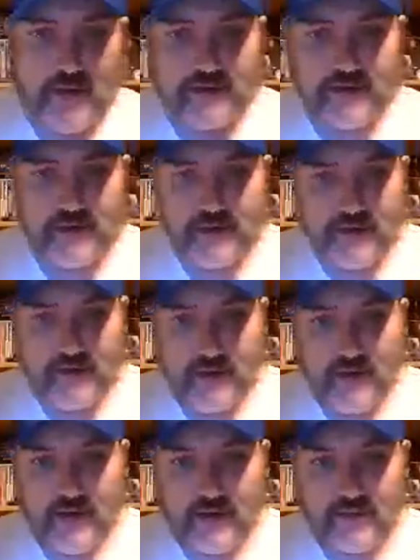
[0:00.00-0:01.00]
a good
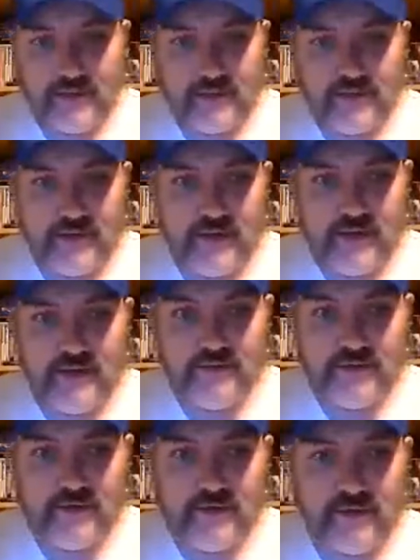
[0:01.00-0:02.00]
night or a good
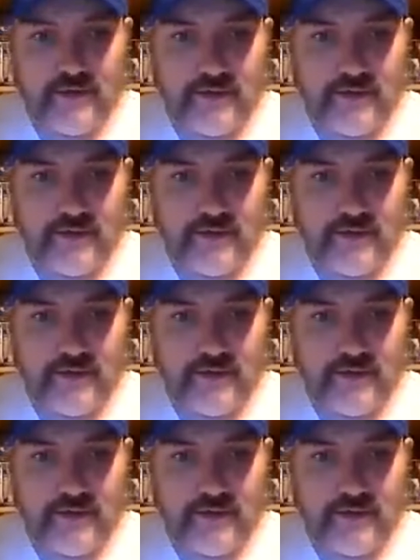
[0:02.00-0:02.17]
evening or